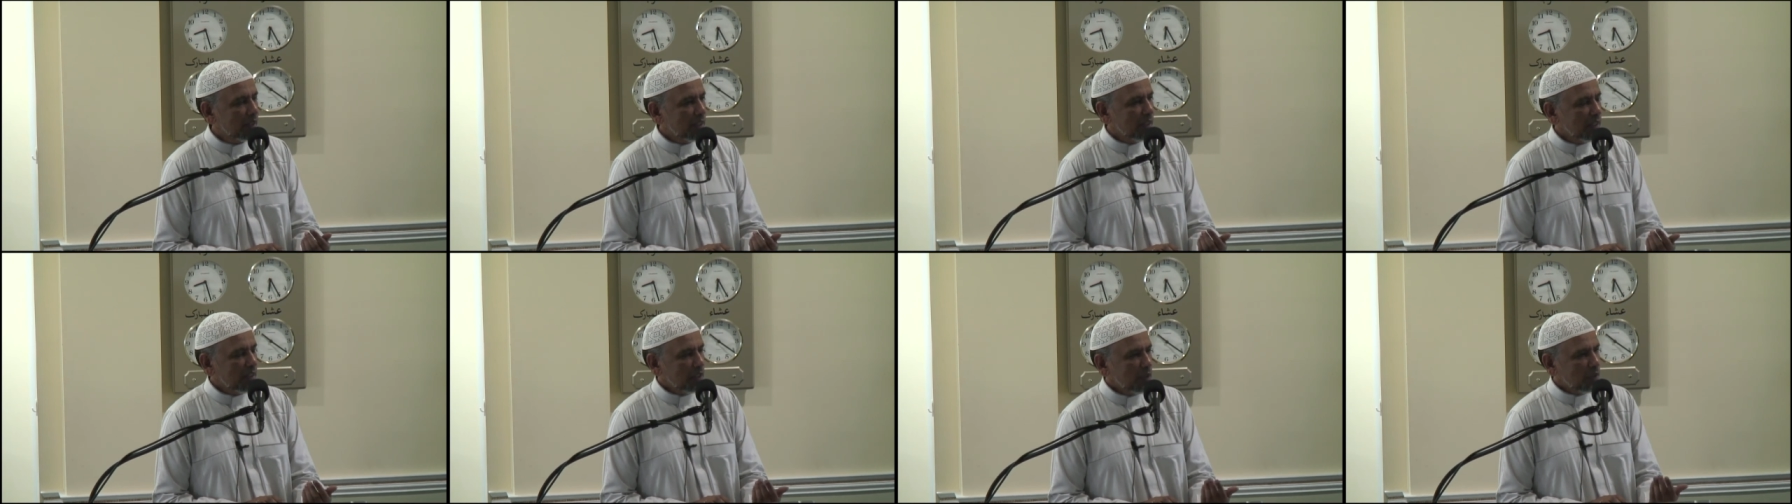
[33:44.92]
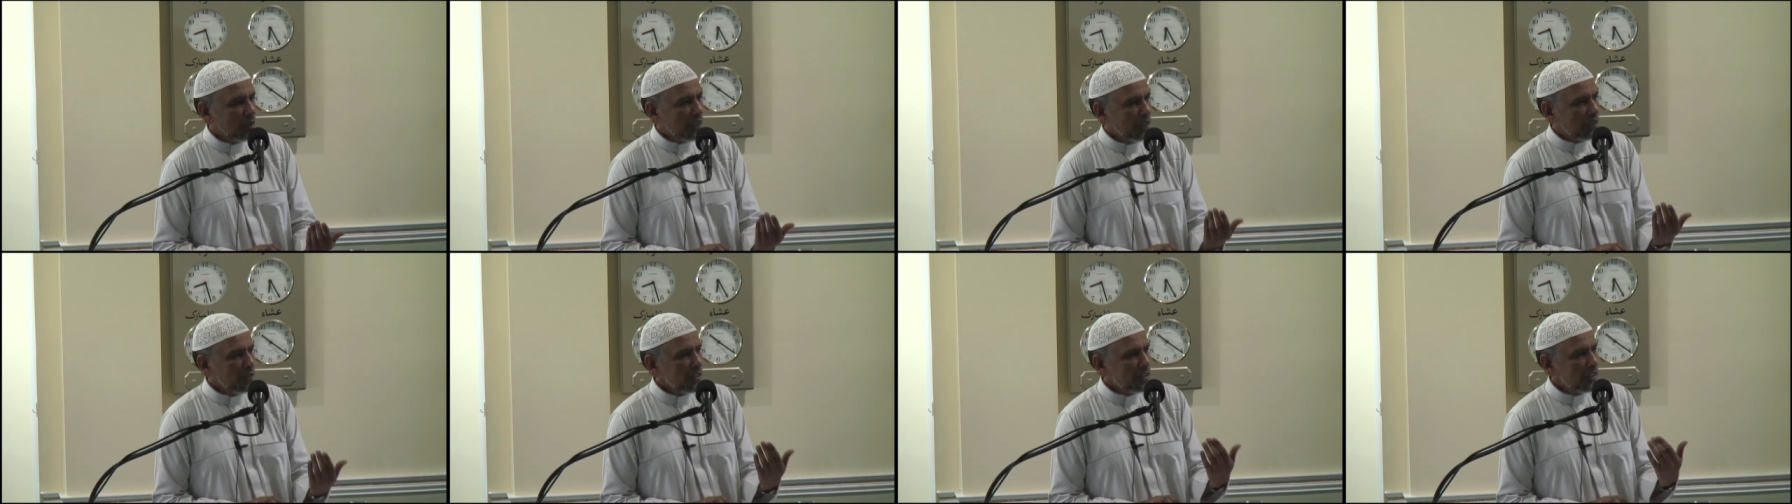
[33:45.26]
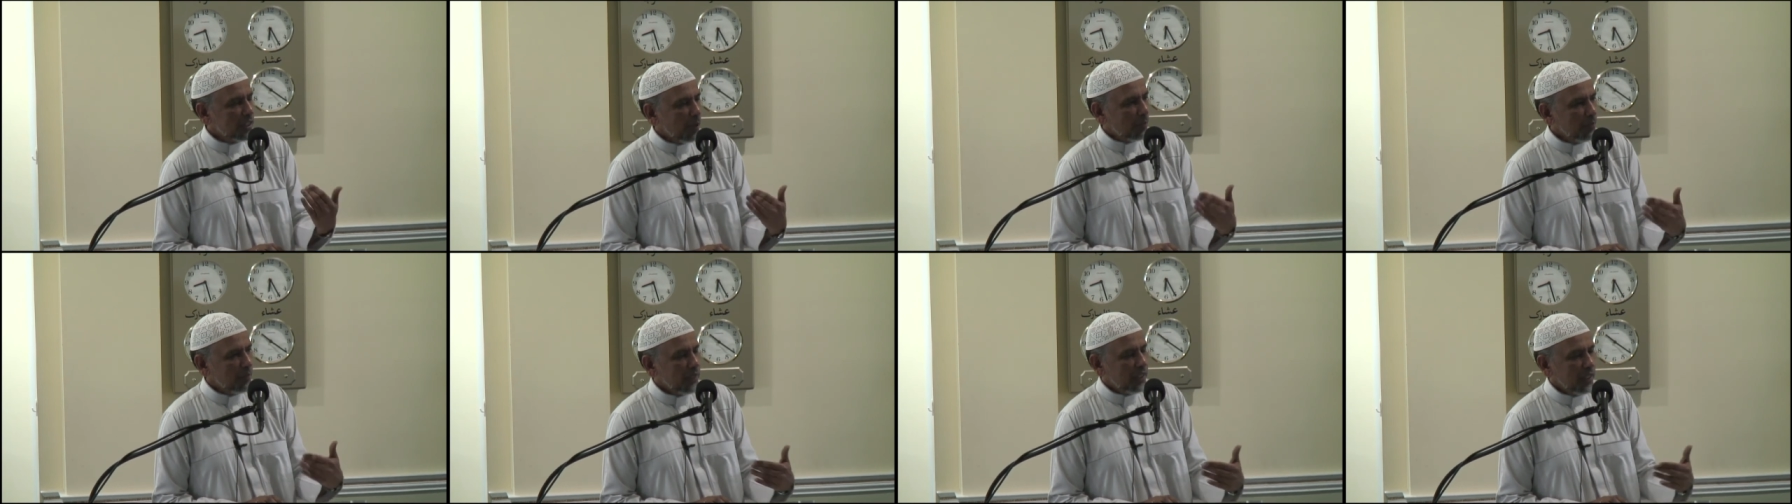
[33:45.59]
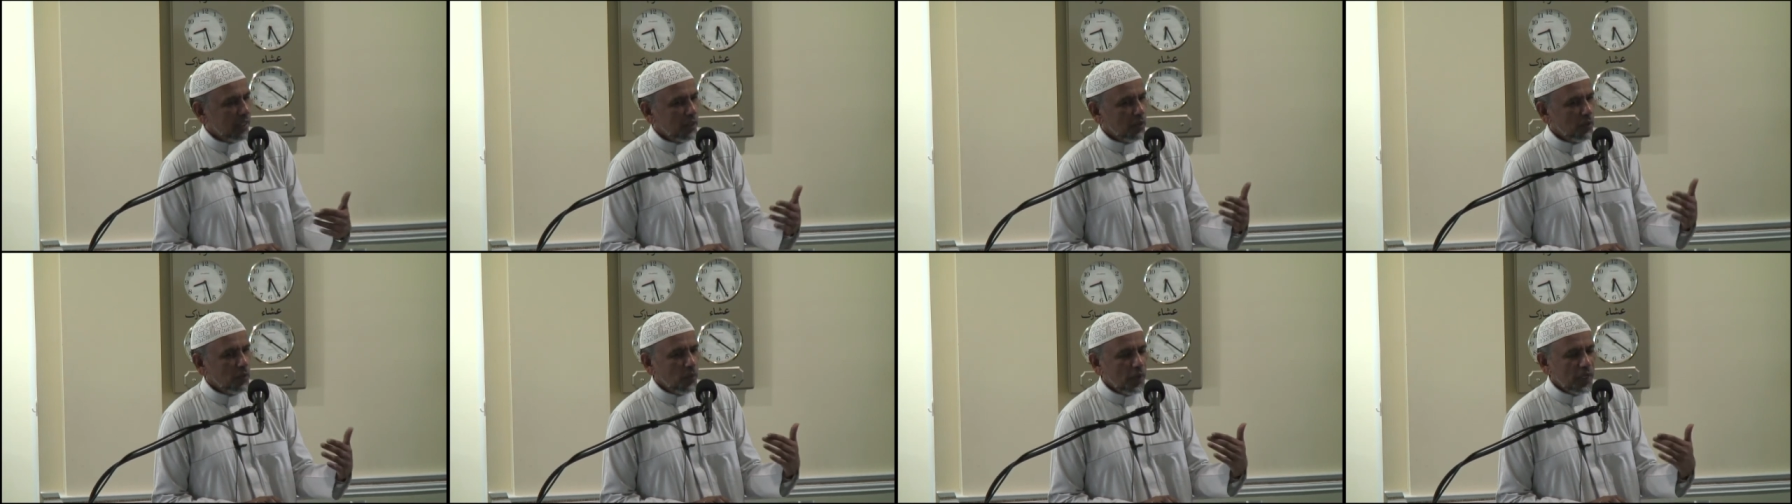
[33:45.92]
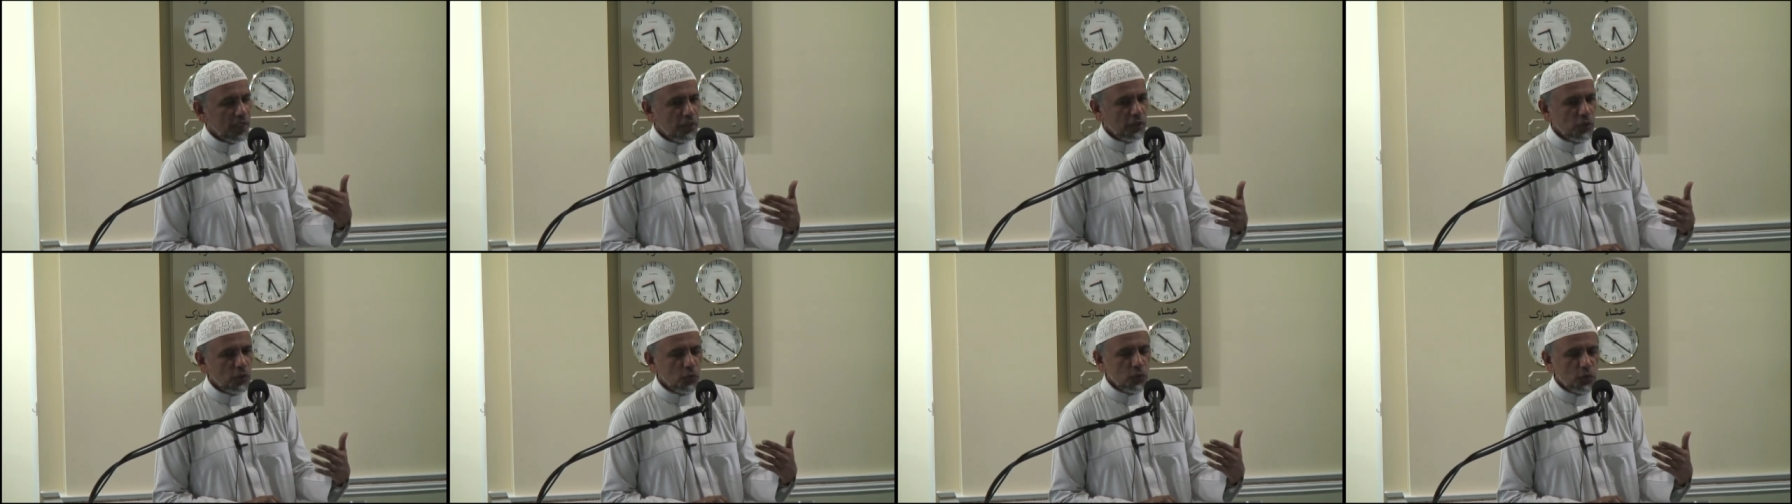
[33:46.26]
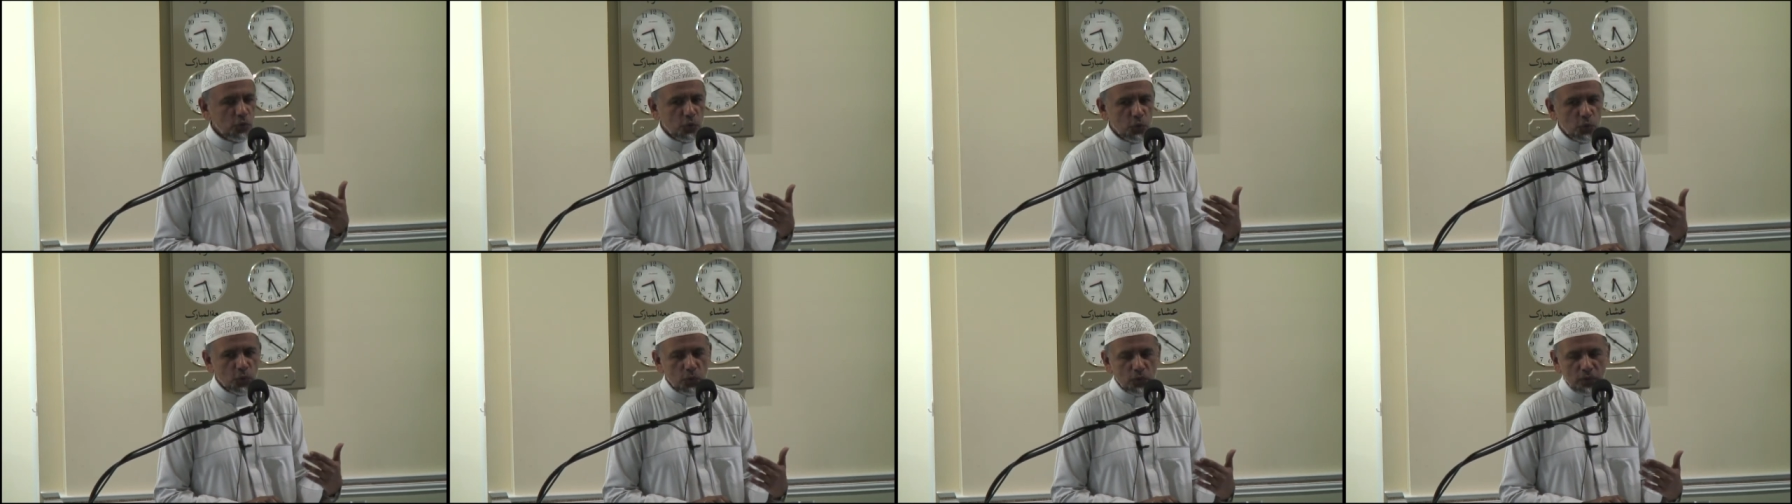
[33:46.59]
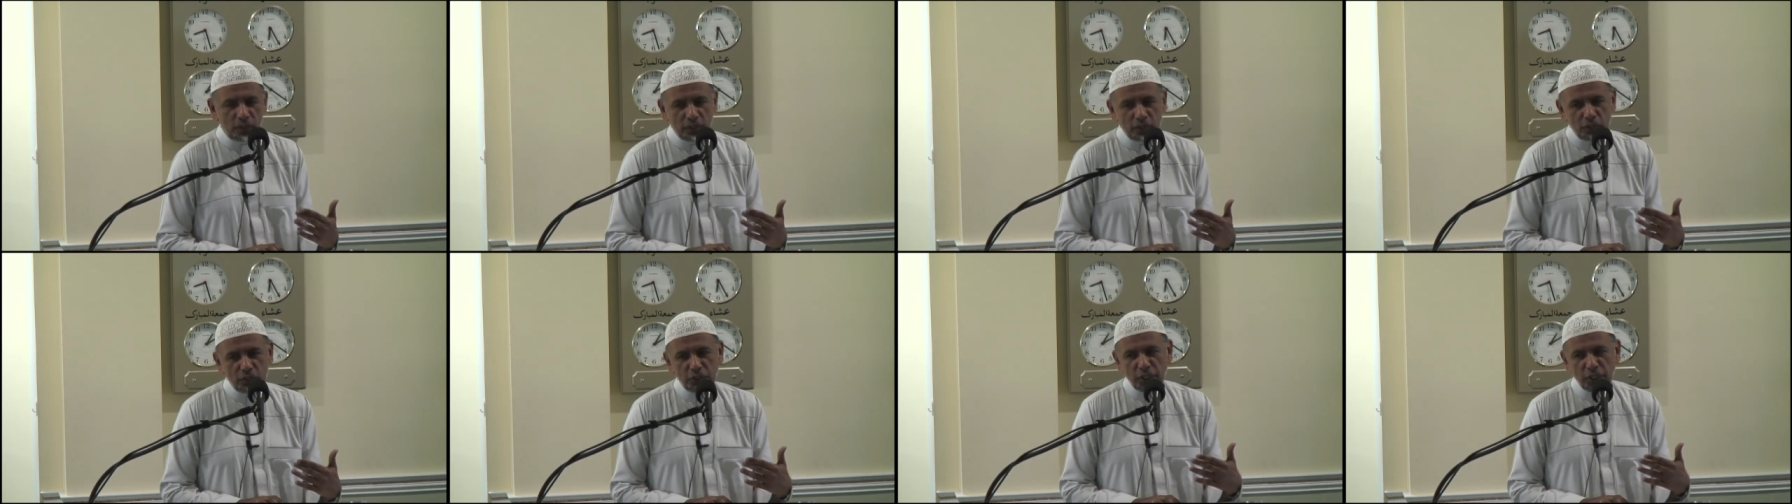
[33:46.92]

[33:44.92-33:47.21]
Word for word: You know, there's something when you do